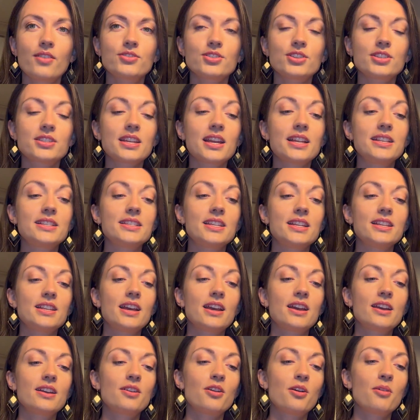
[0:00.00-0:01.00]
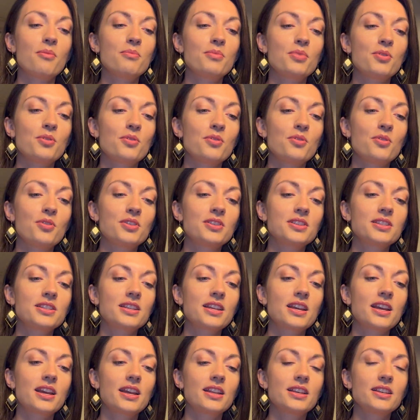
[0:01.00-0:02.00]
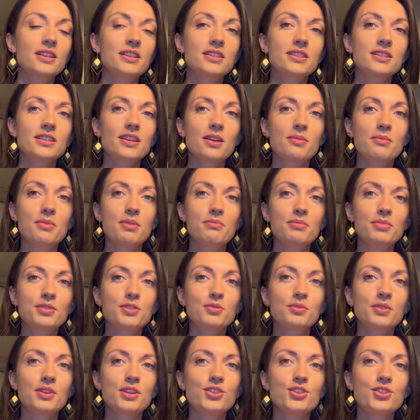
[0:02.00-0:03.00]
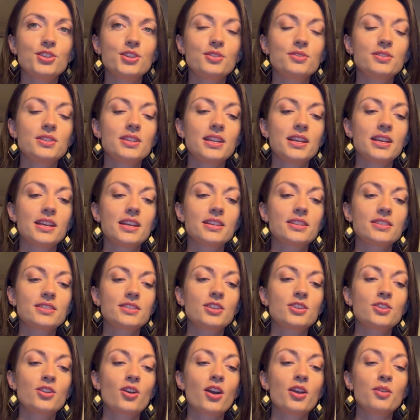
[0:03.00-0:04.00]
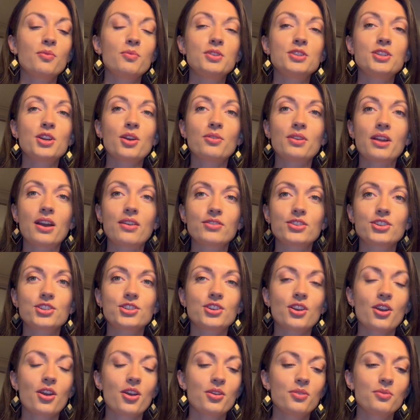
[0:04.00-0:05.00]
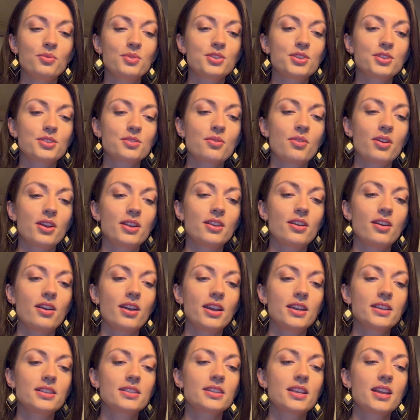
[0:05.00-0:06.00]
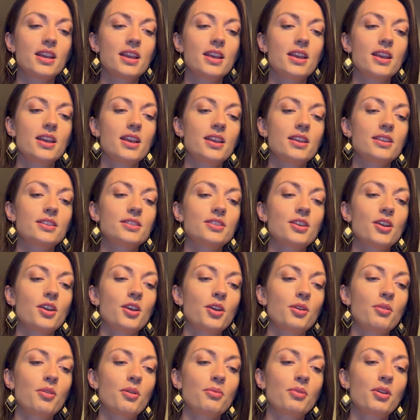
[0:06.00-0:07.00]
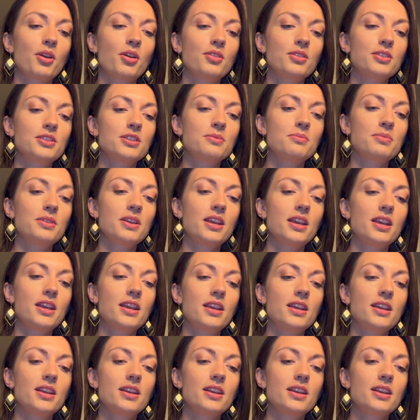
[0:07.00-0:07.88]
just had dinner on board and I'm in between duties. Tonight we don't have a show, which is quite nice. So I'm going to be